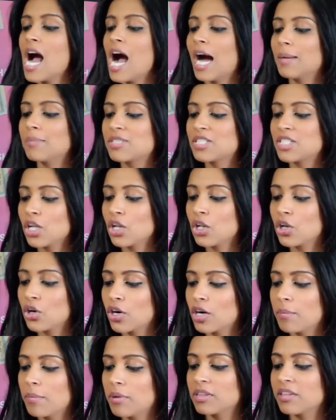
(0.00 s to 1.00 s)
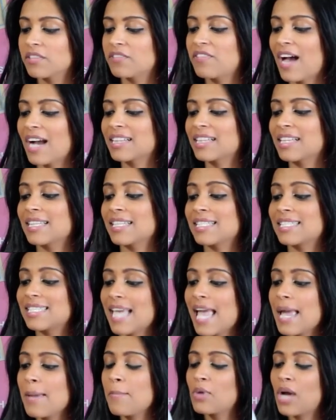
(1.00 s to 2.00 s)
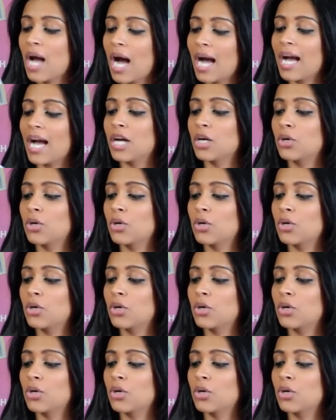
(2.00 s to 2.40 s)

I'm still hurt about the fact that the same guy